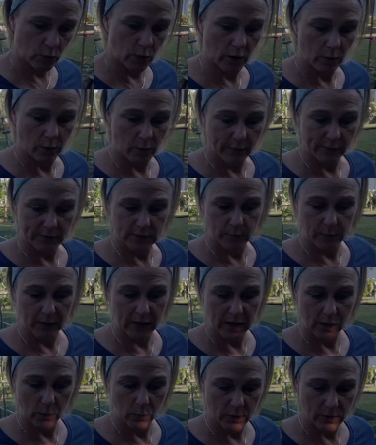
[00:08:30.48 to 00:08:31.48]
quite worried to
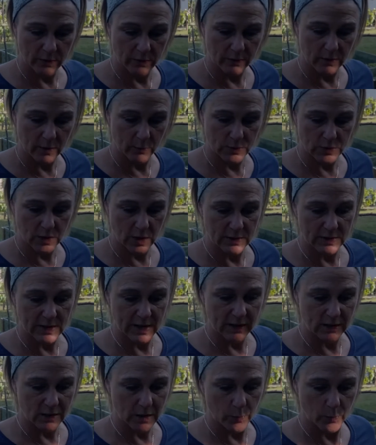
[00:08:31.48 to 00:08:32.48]
begin with that they was going
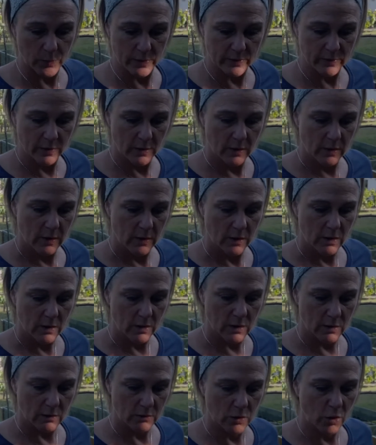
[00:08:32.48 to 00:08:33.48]
to end up with
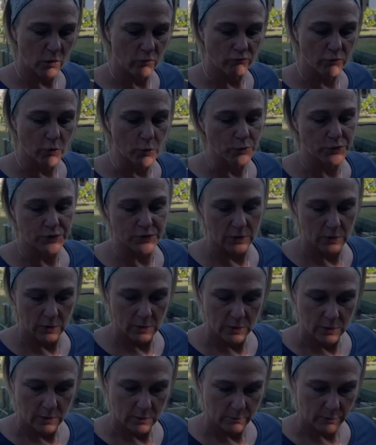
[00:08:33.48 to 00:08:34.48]
no roots
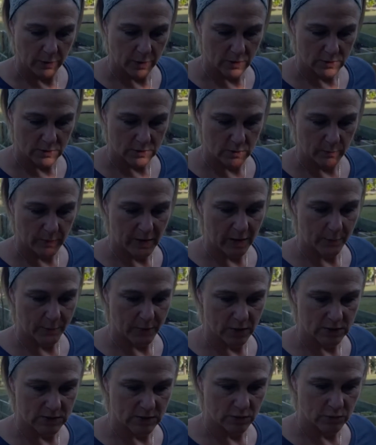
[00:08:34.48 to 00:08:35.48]
because of the
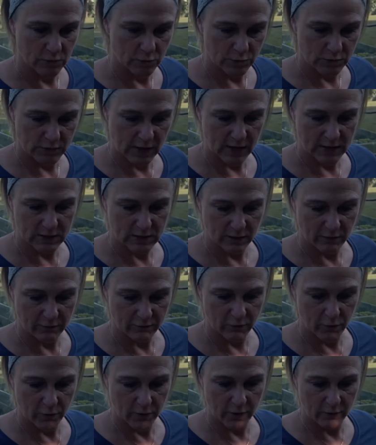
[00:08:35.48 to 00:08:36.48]
blackbirds' enthusiastic
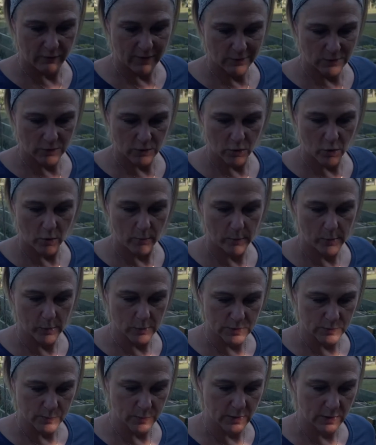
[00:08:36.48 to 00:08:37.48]
throwing around of the
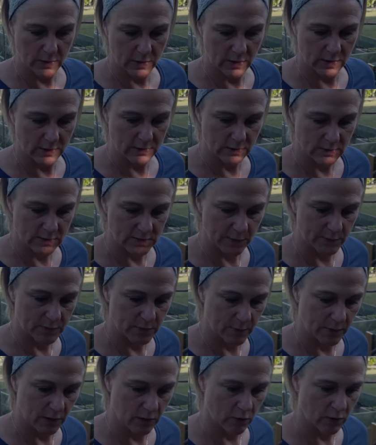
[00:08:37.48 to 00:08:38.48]
compost, but it does seem
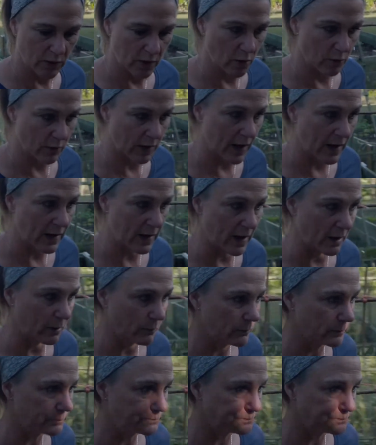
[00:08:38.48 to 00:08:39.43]
to be looking okay now.